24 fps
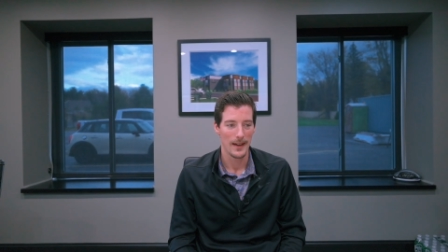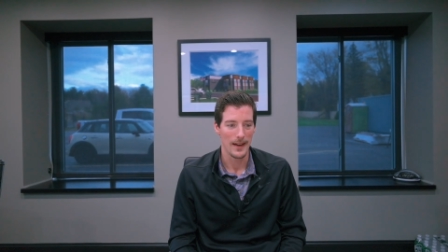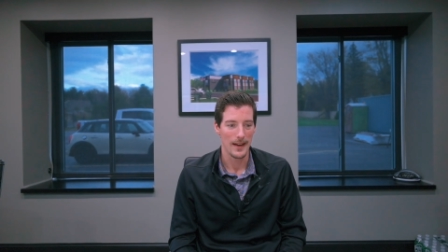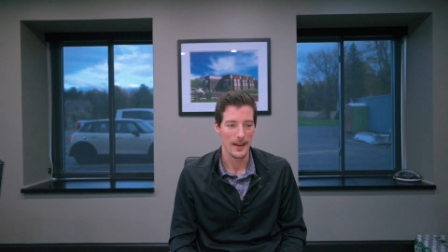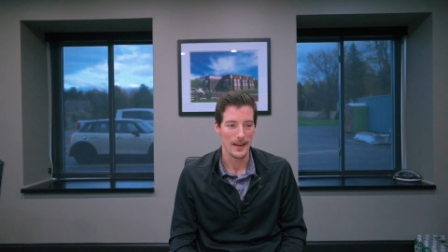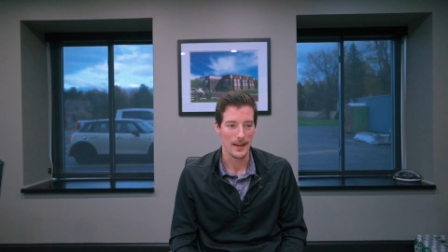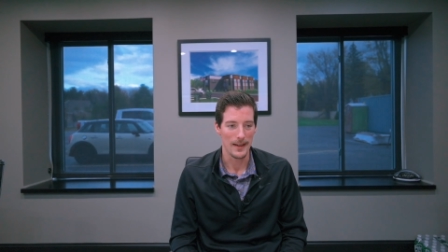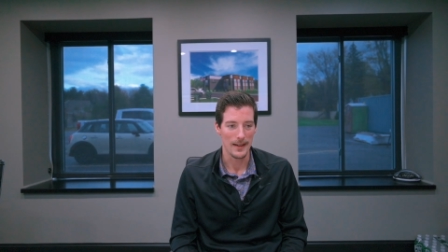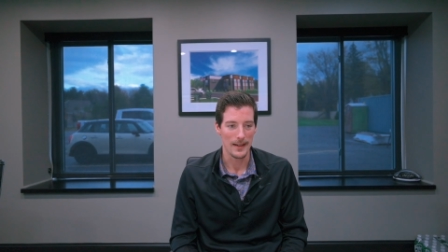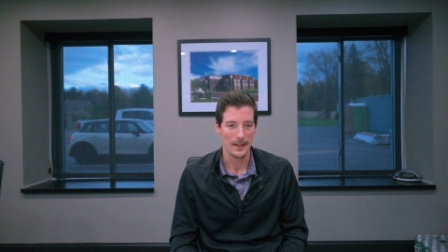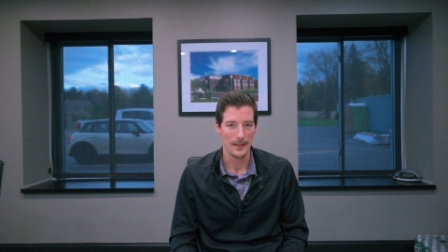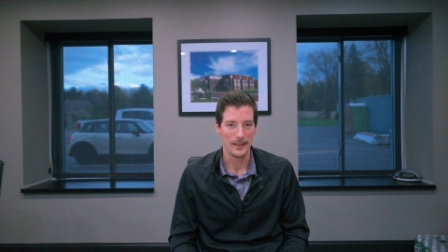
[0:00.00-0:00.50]

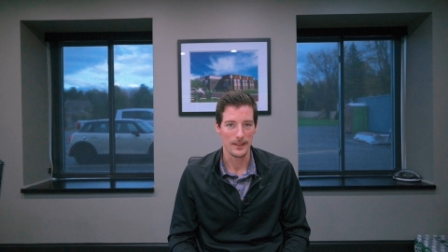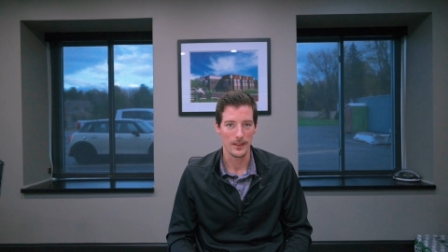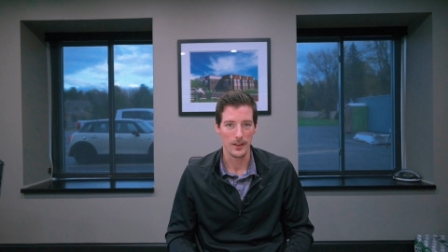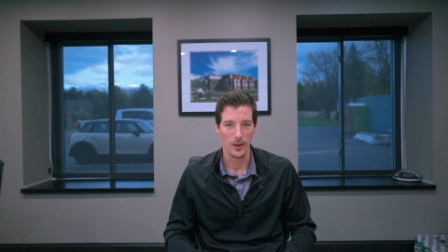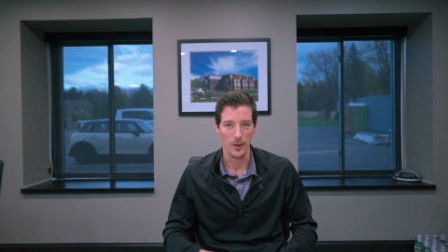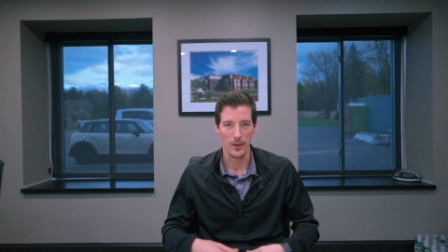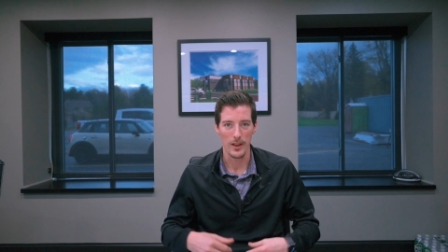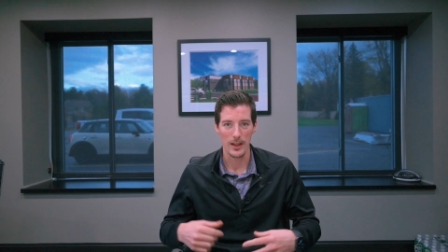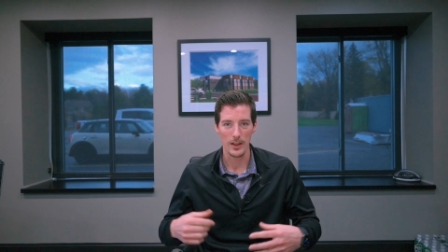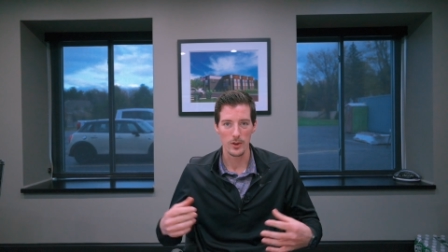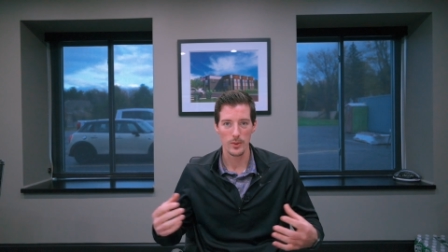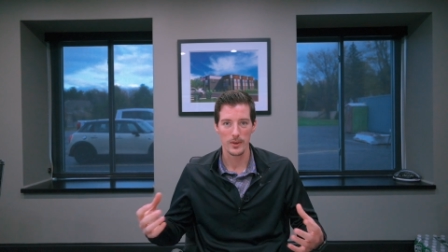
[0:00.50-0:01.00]
And
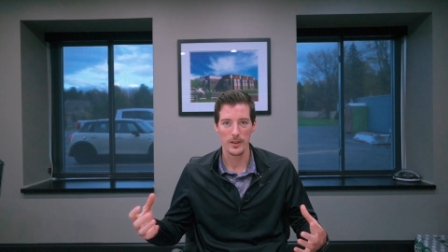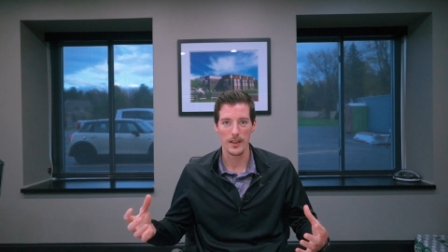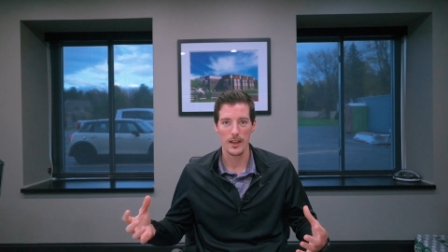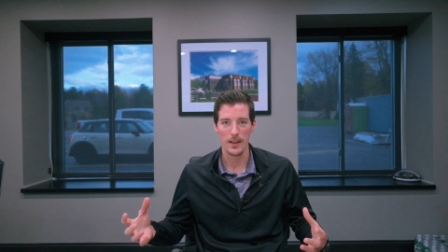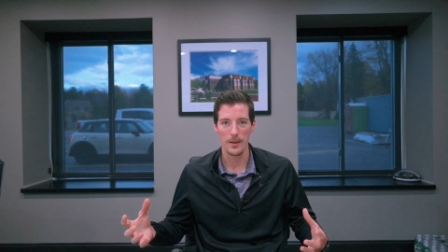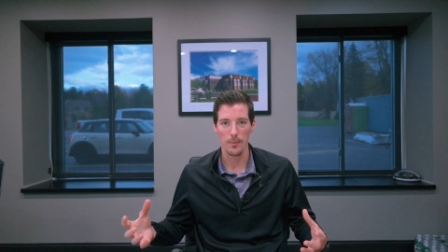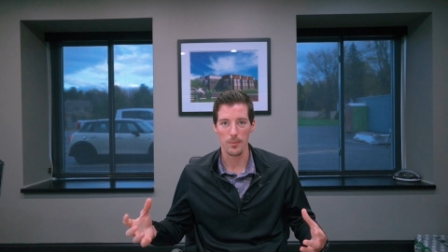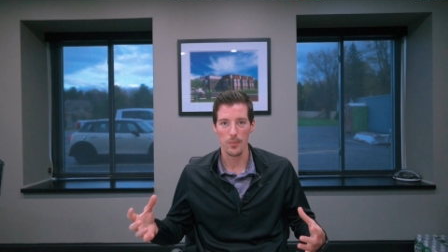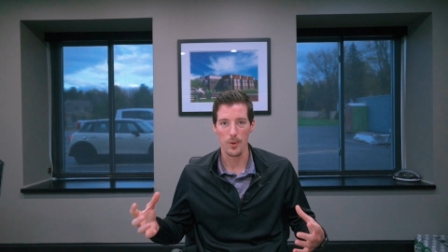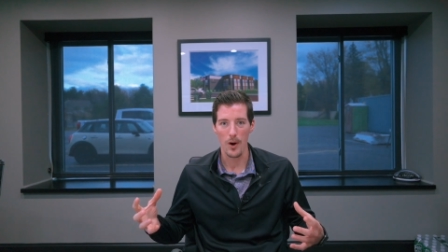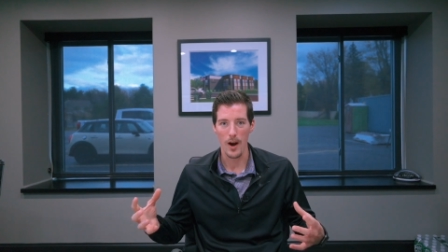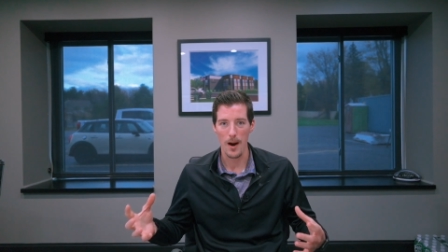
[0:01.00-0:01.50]
that's what
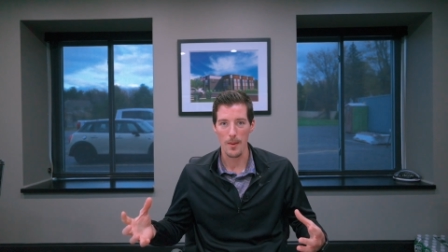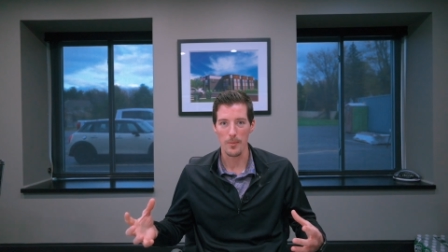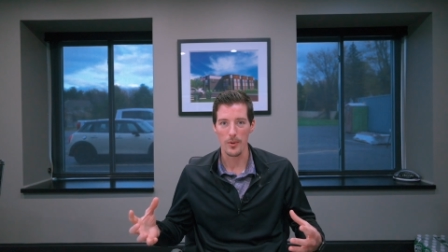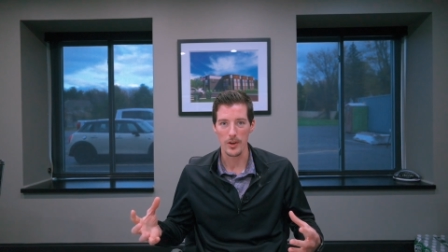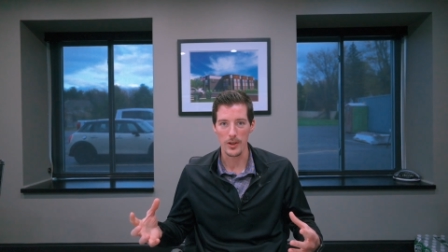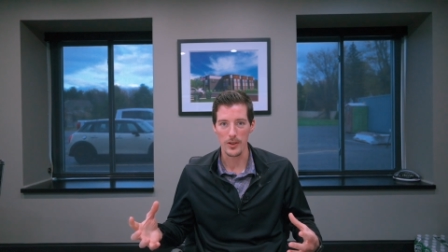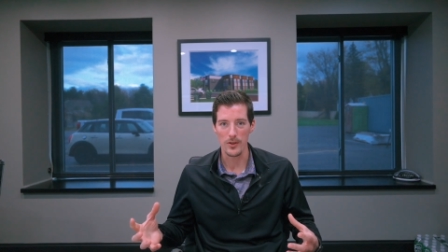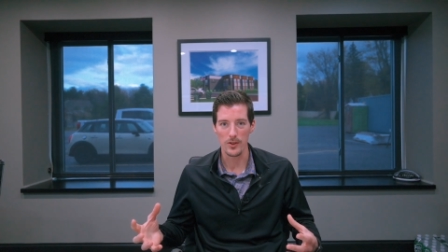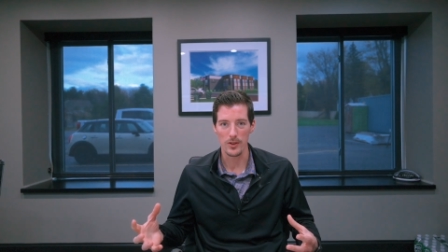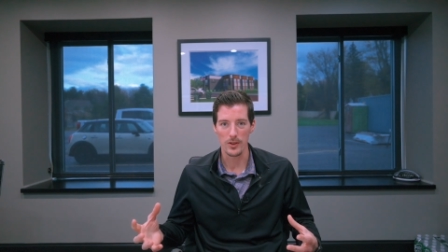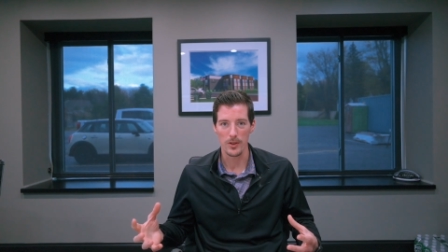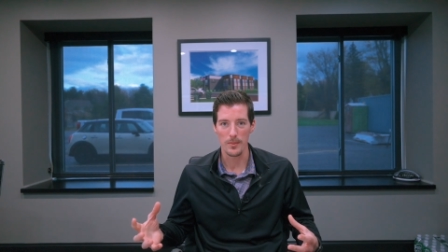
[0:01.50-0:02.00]
that
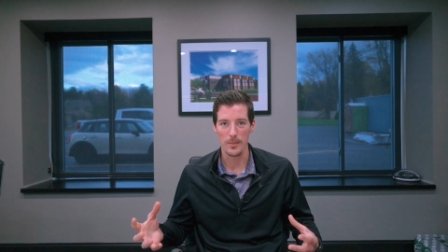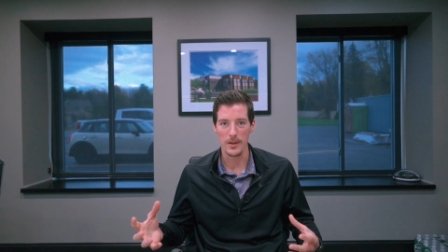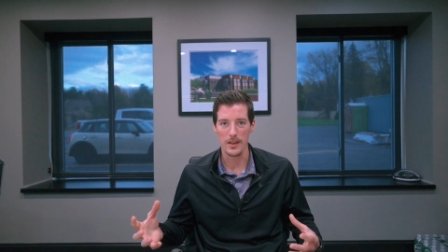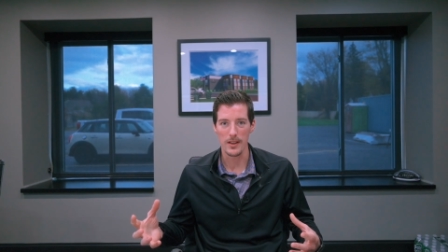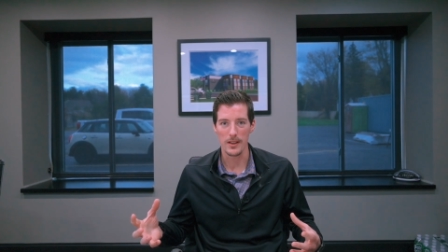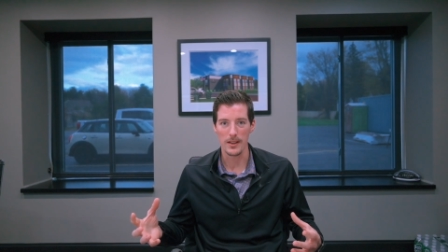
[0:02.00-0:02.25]
property used to be.